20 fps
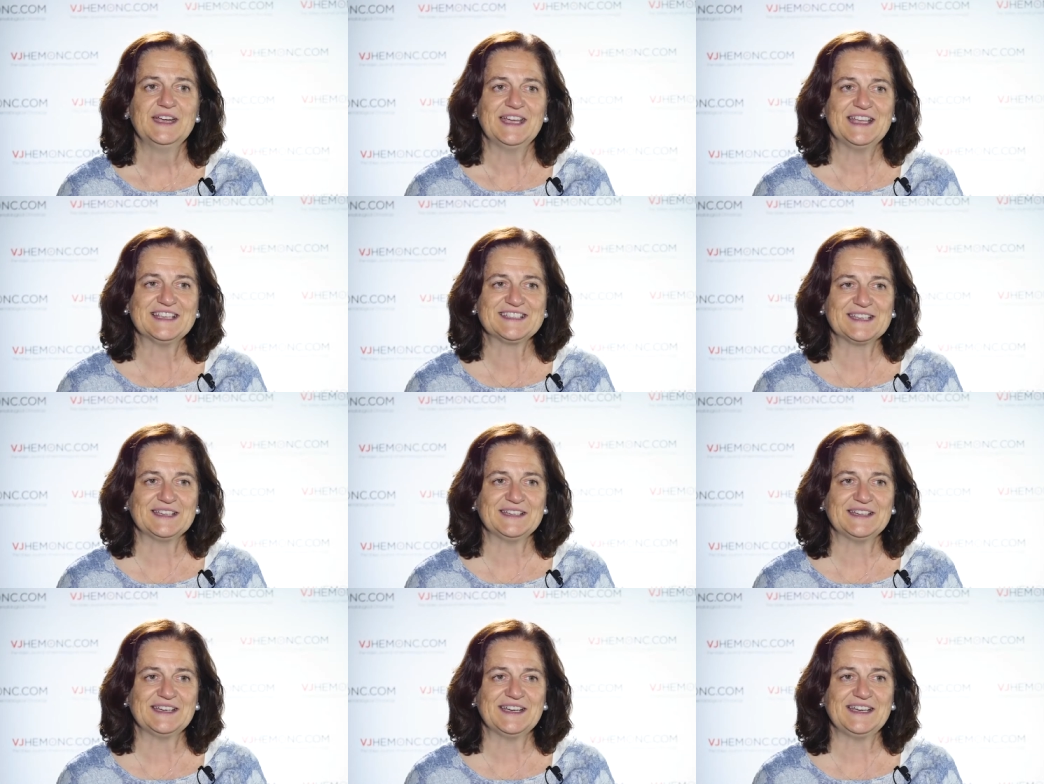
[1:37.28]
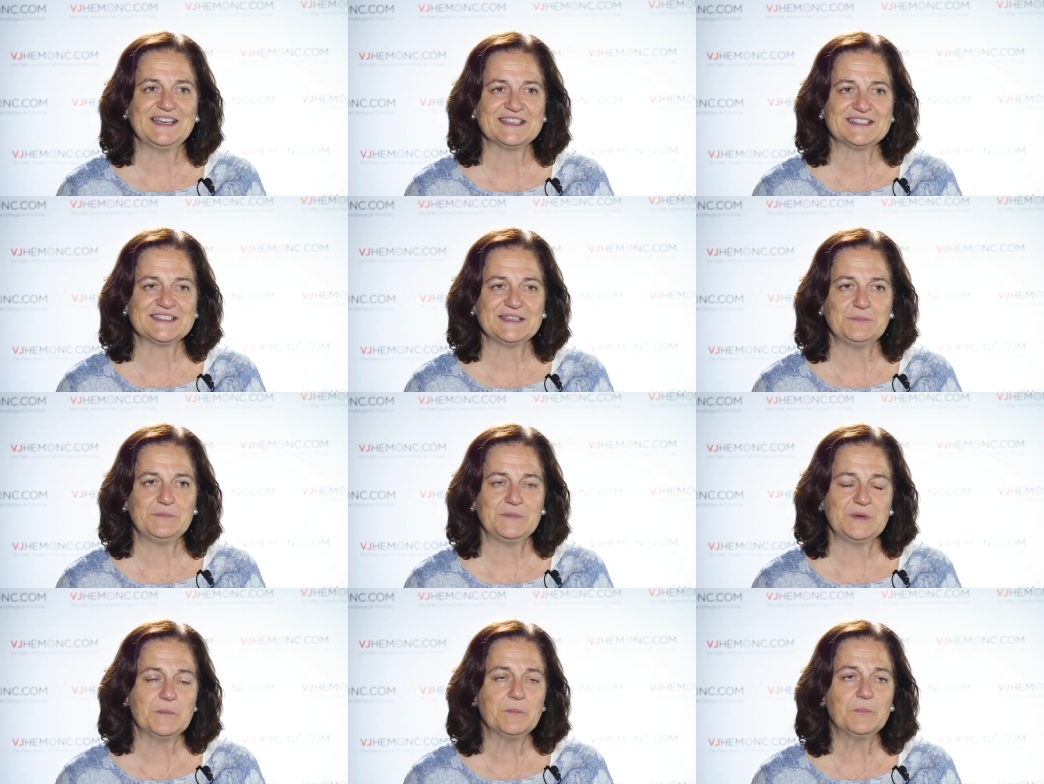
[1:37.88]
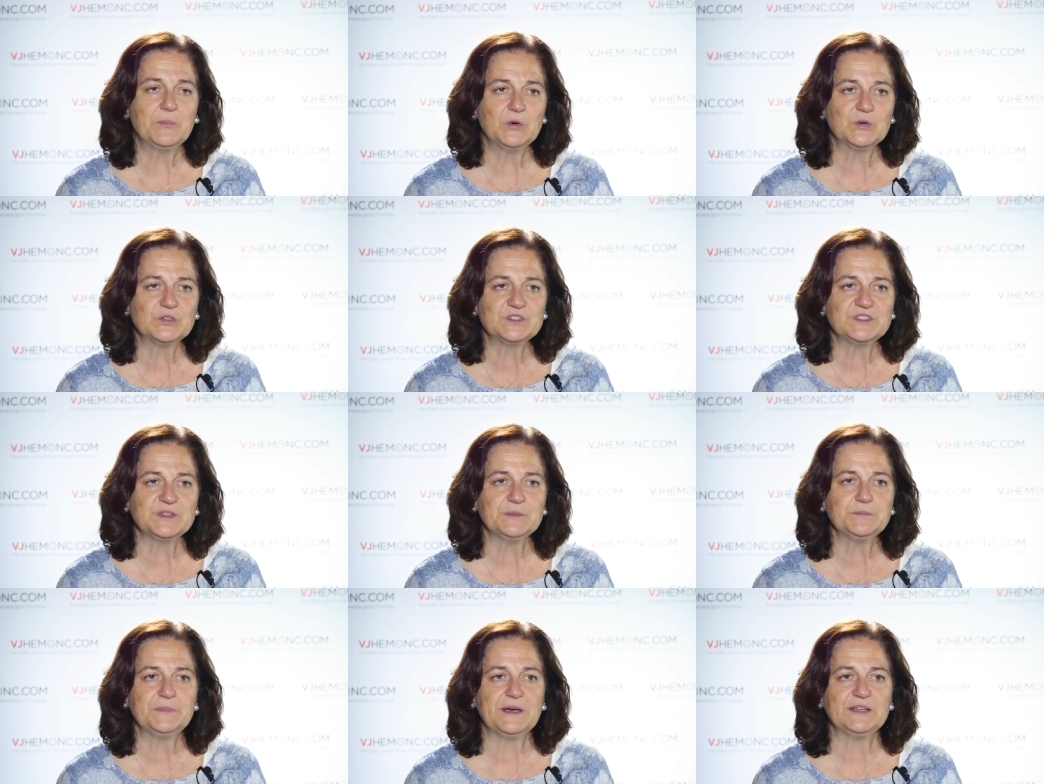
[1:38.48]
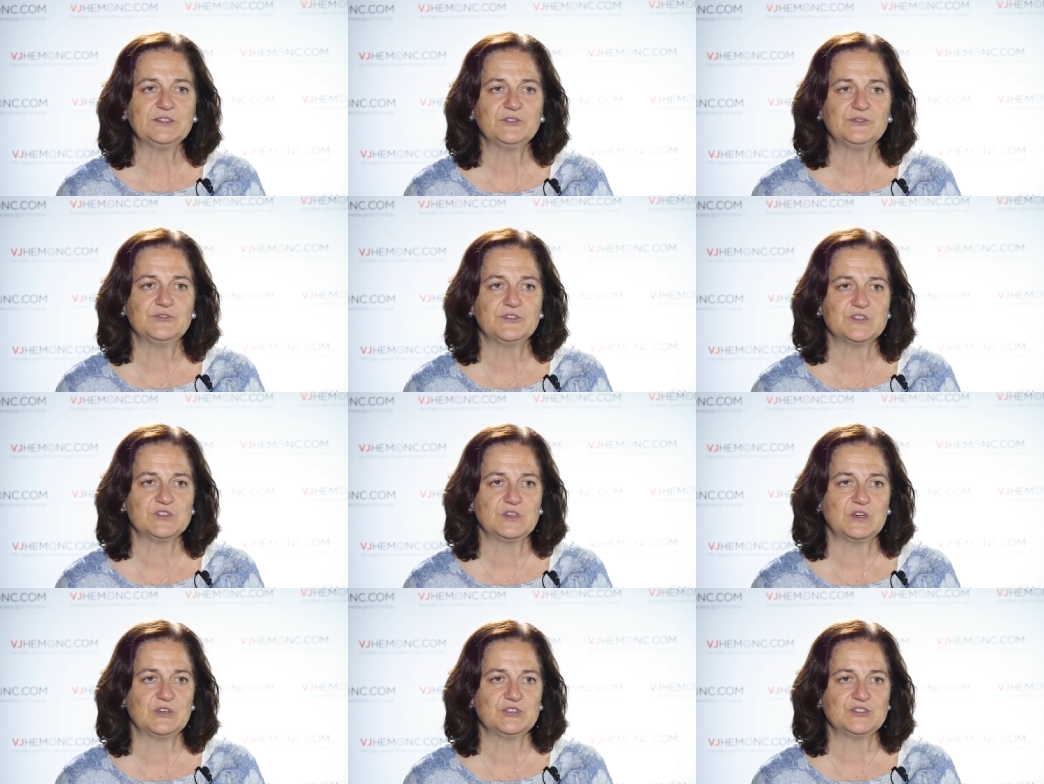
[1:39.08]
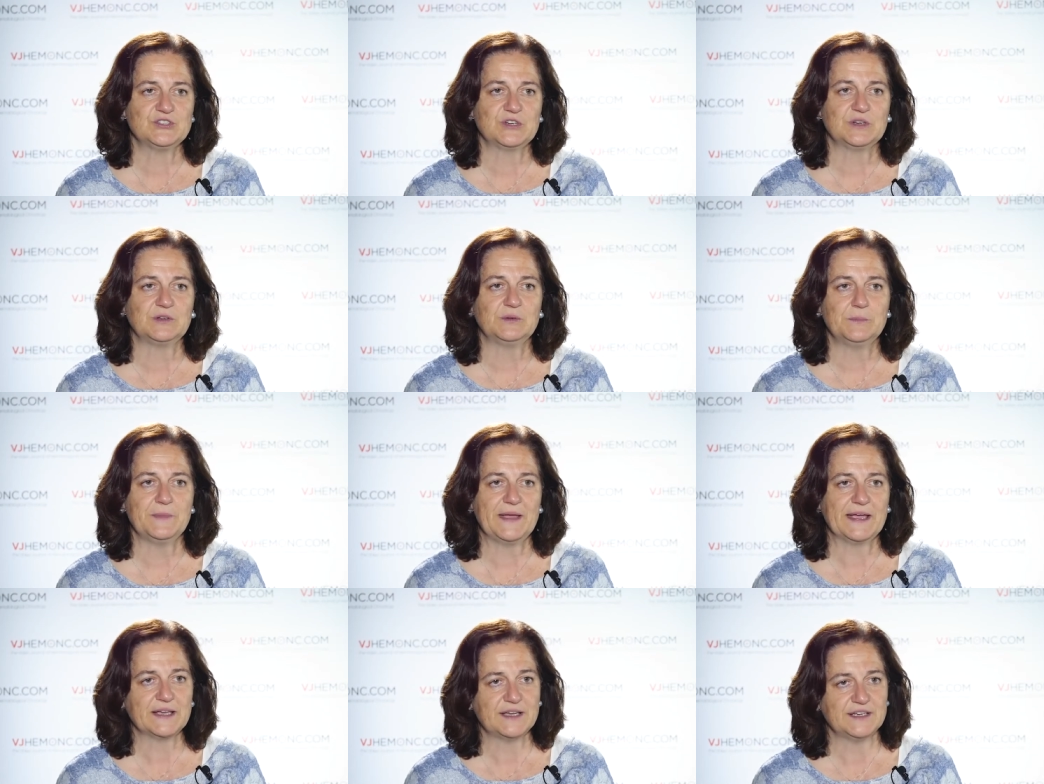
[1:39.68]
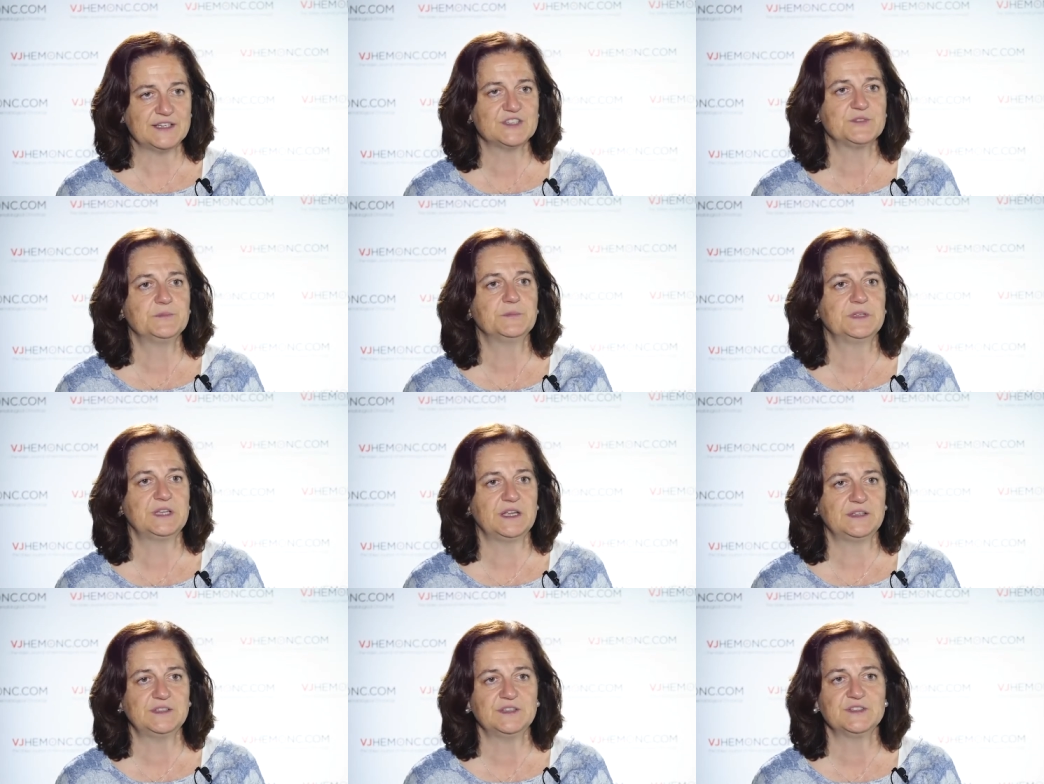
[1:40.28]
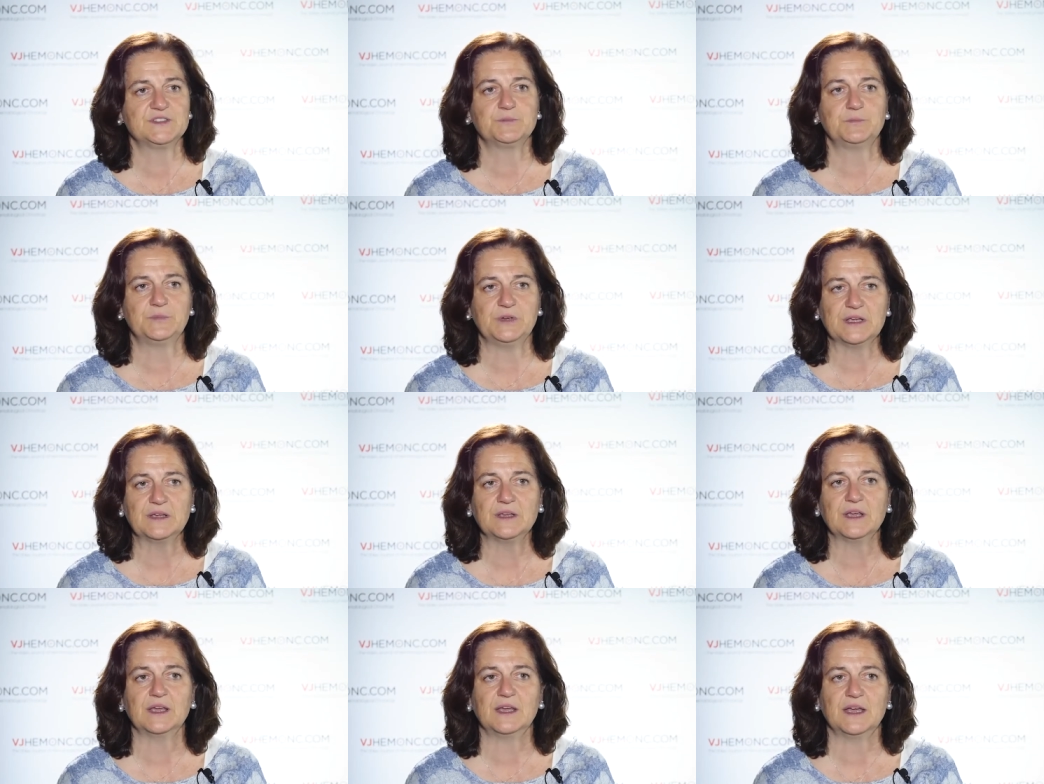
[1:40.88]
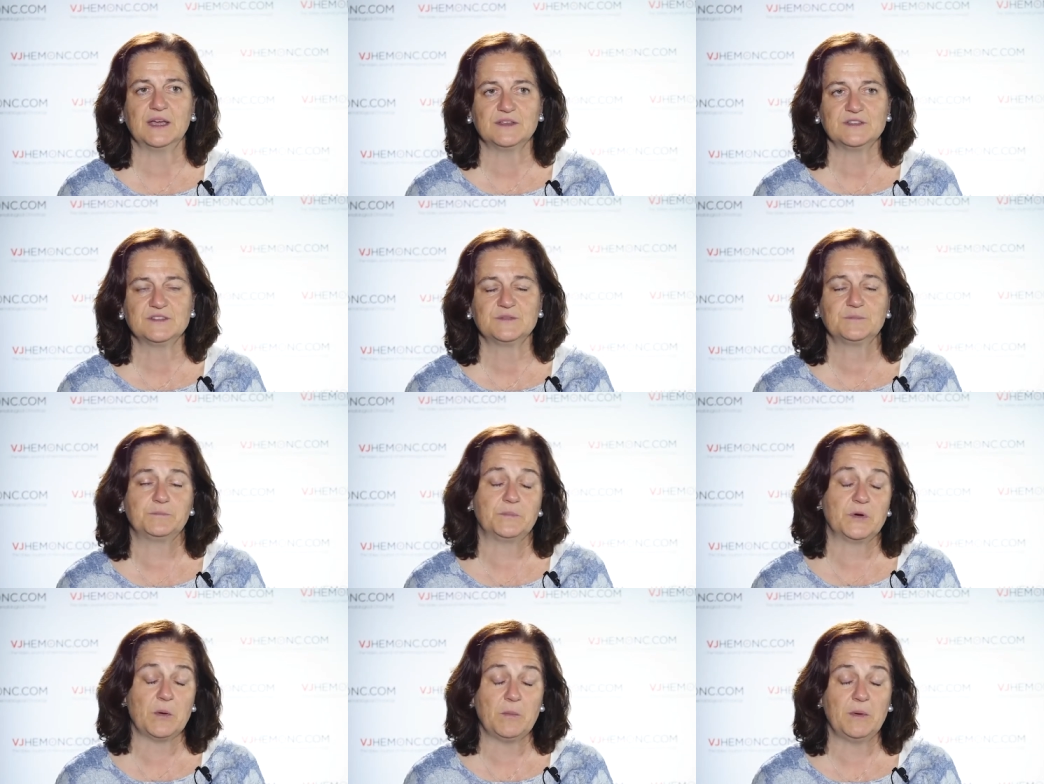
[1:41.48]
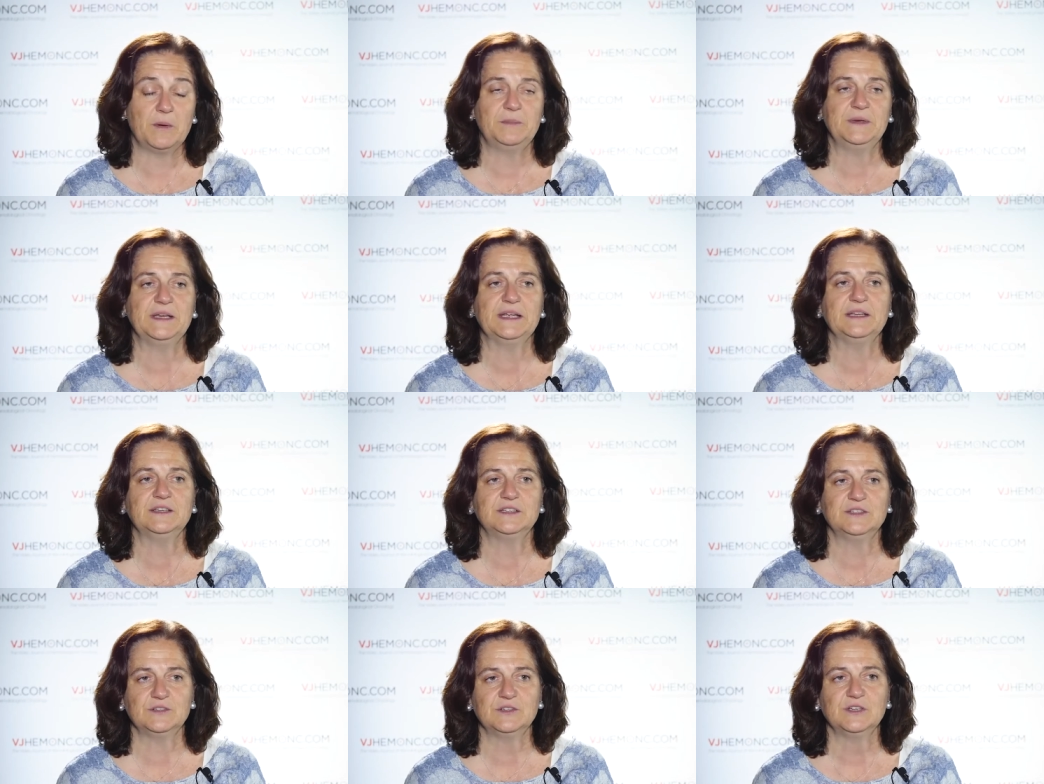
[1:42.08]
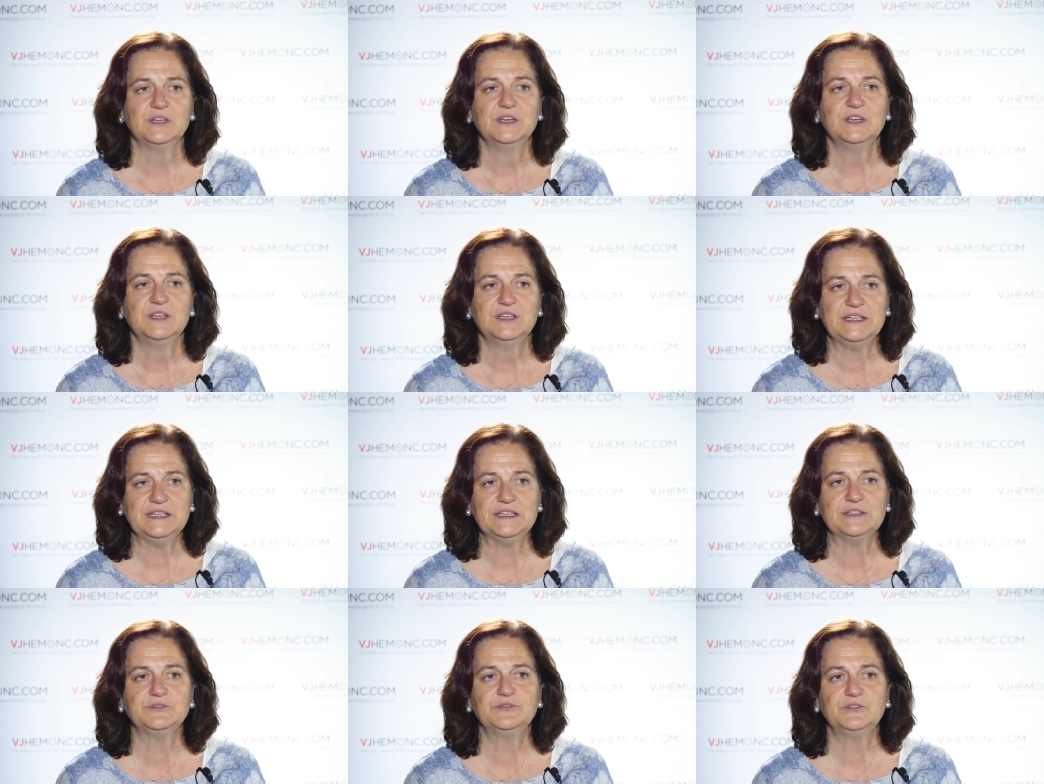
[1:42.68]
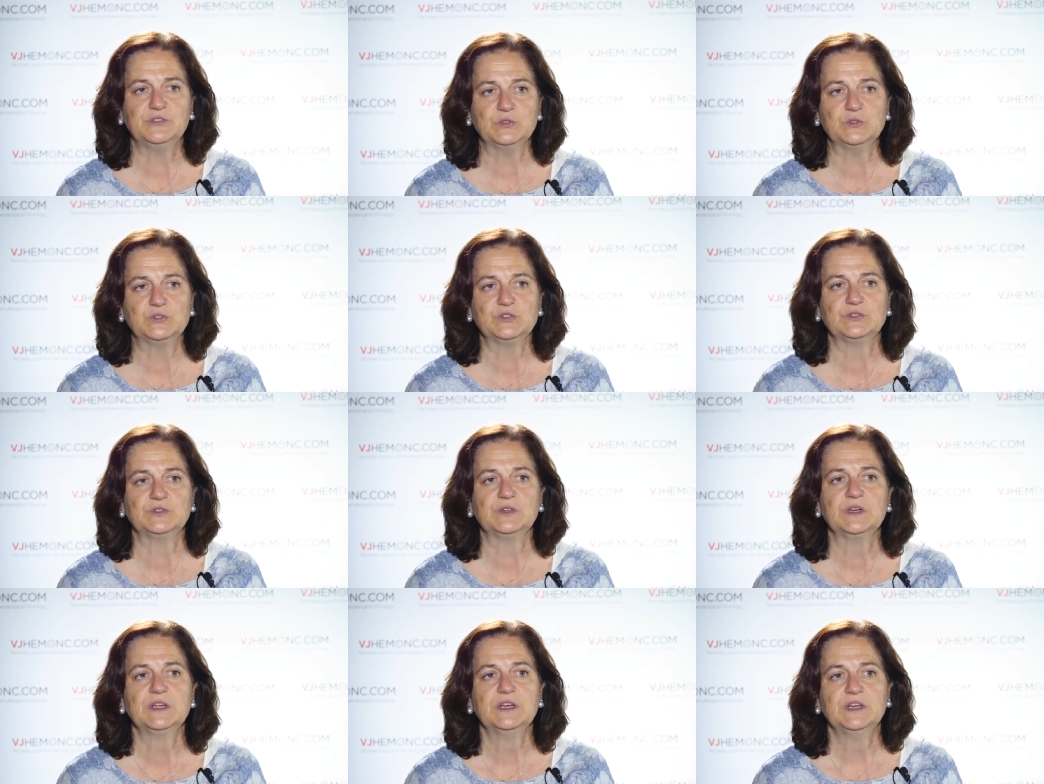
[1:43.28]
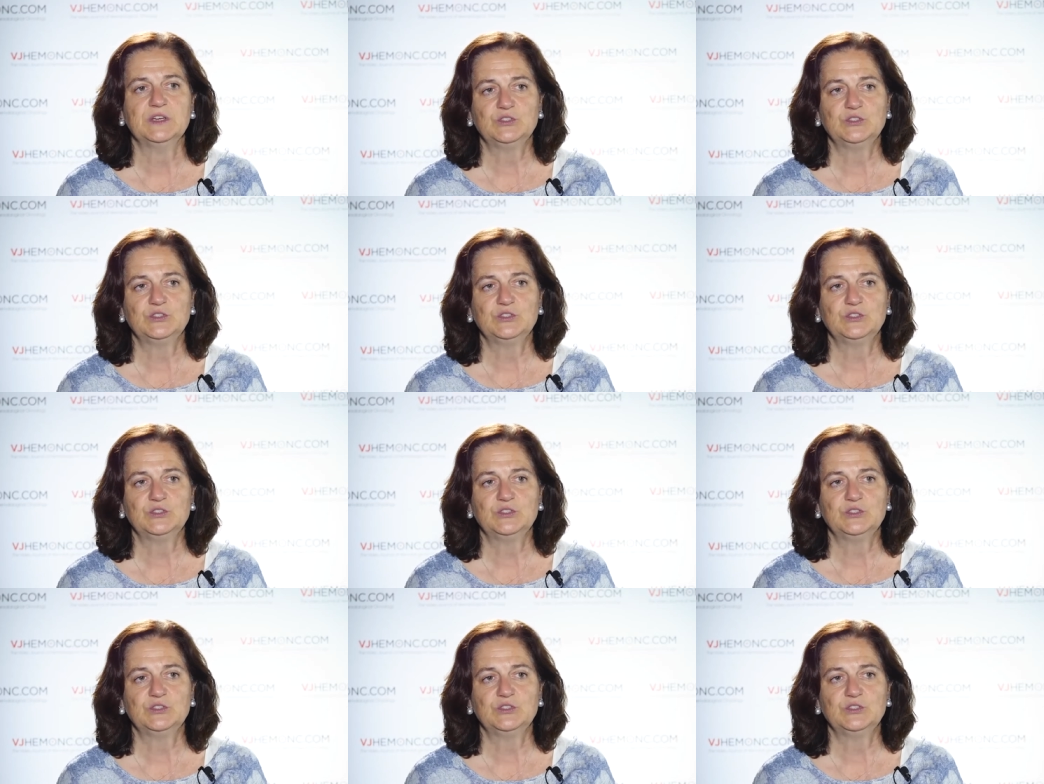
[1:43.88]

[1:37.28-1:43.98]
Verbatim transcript: it's an important pathophysiological mechanism that is bringing us probably in the near future